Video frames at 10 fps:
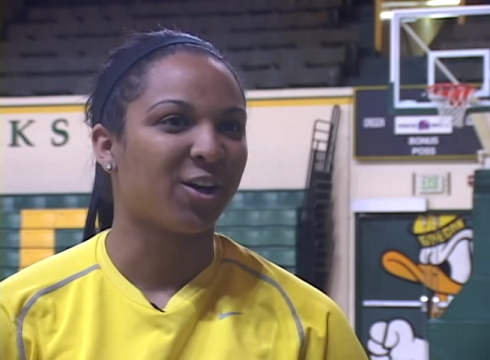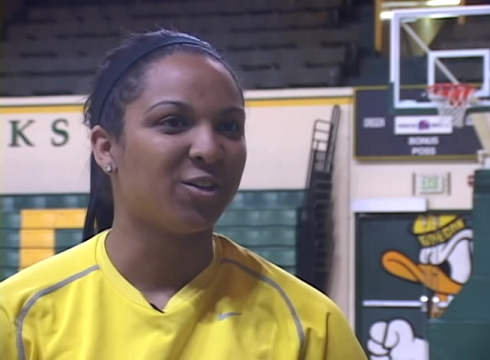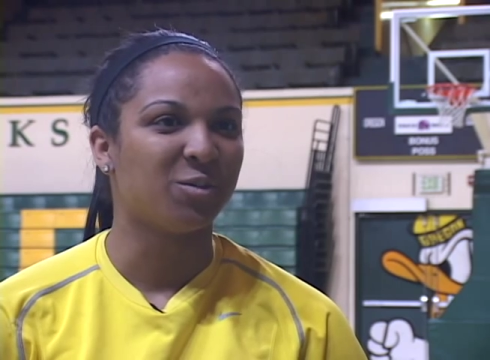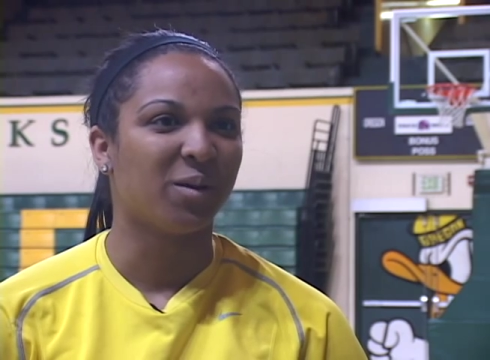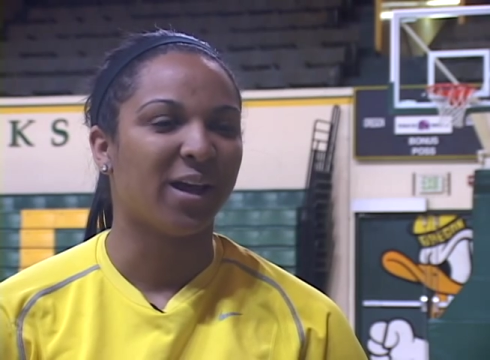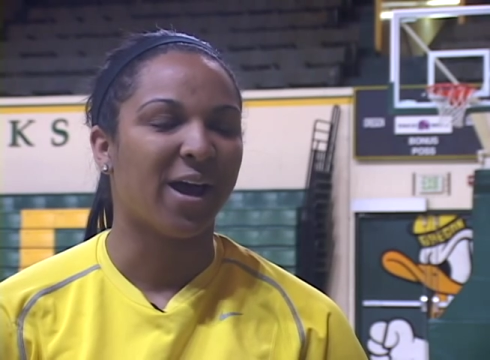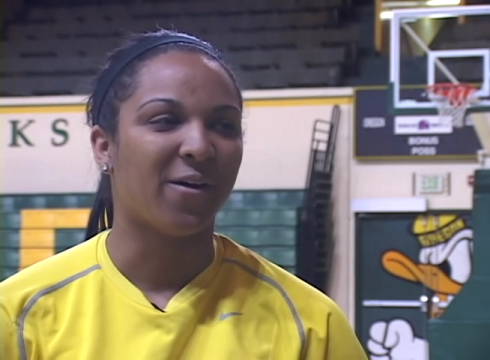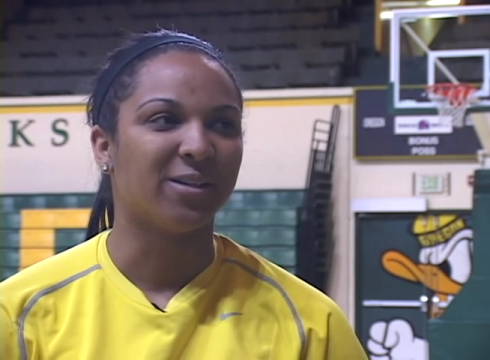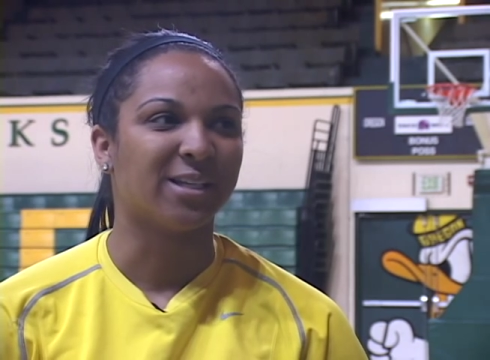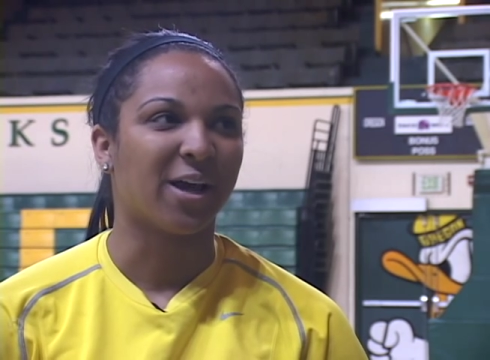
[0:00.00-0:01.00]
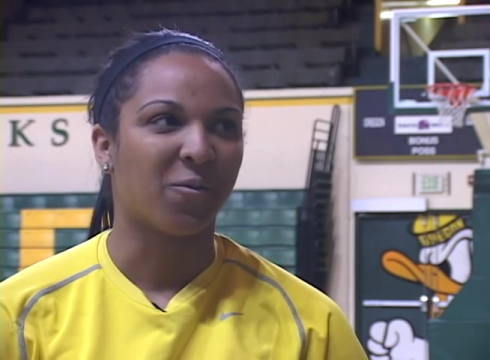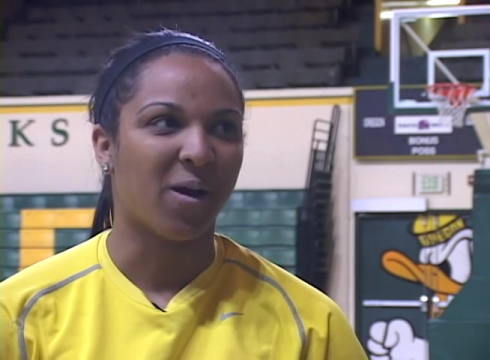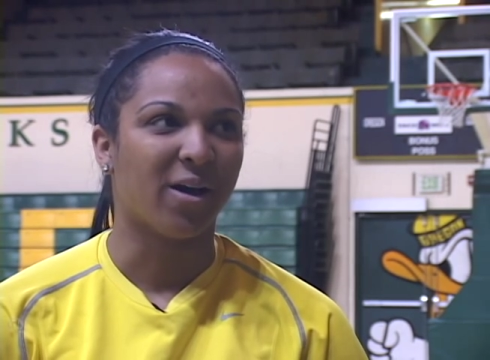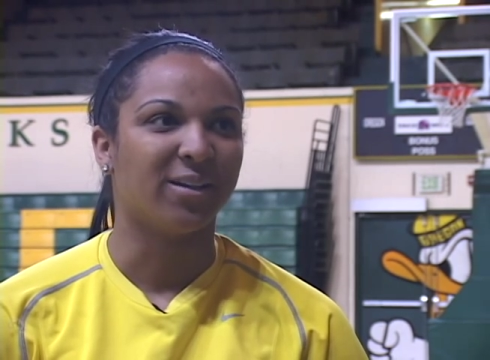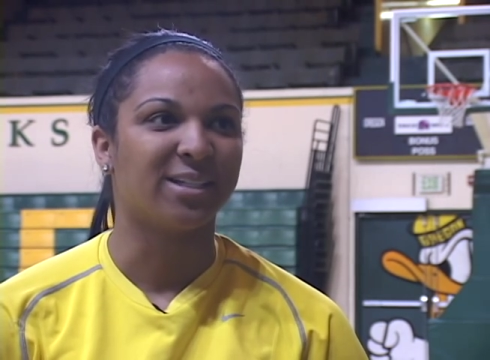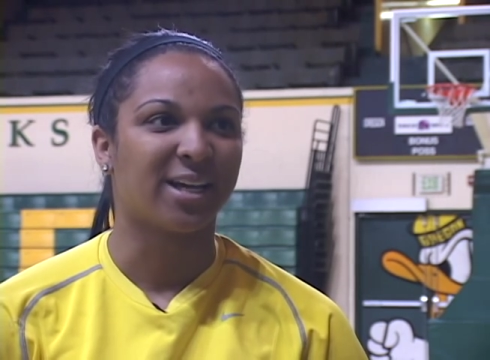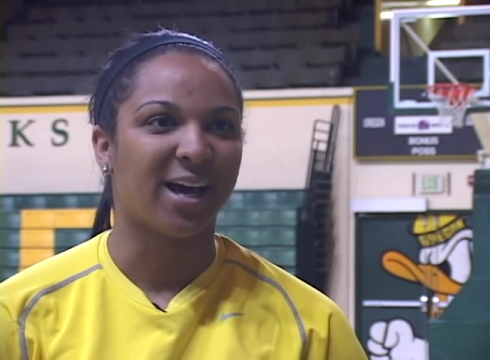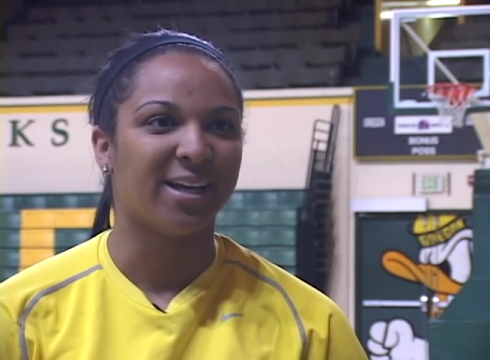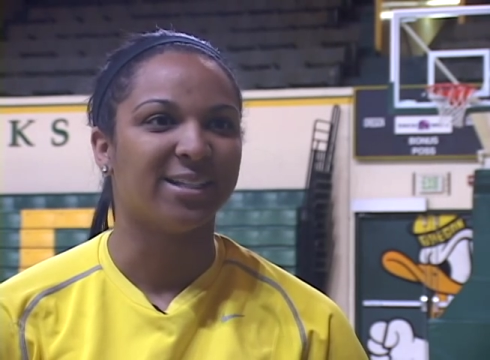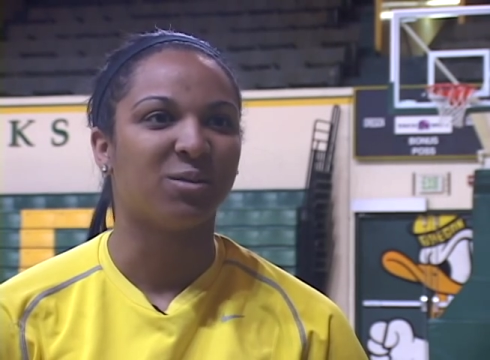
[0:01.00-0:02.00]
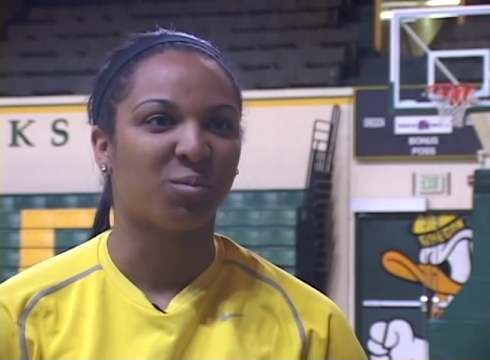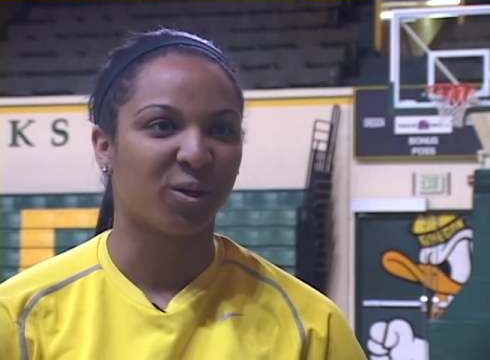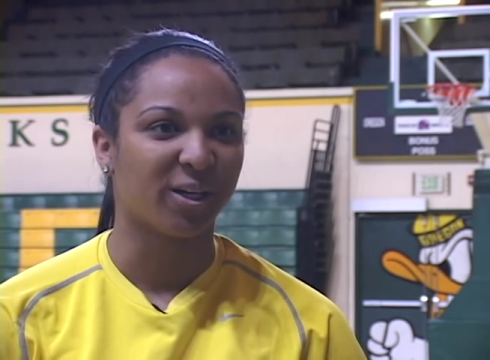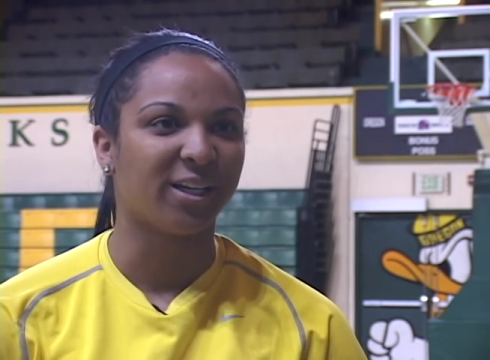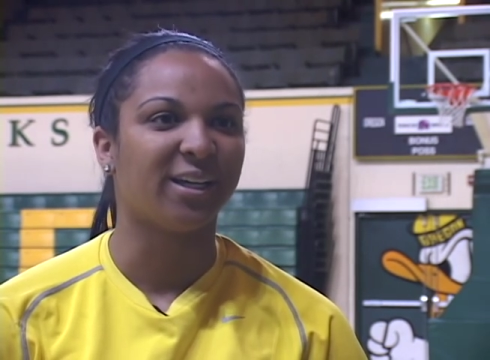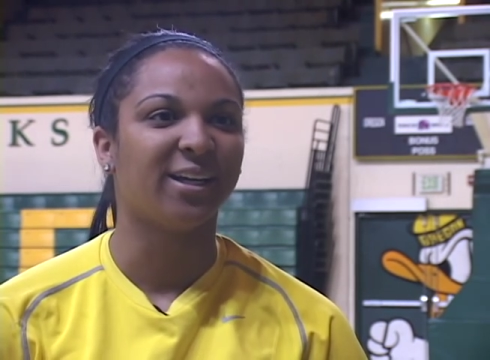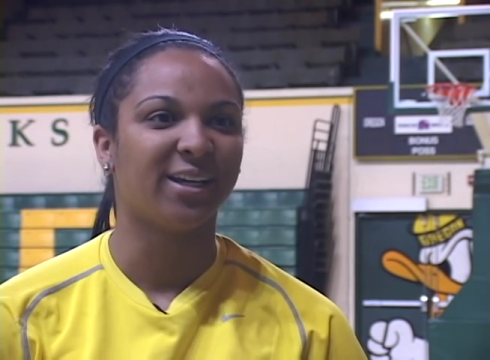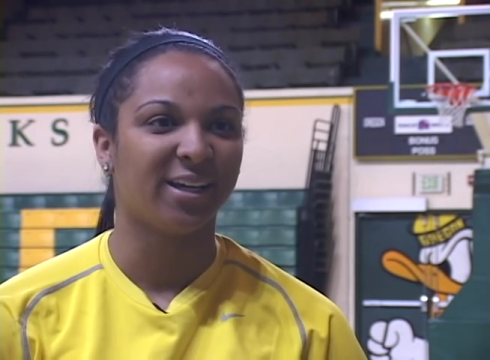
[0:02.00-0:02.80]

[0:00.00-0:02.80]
coaching me, I was like, wow, this guy is pretty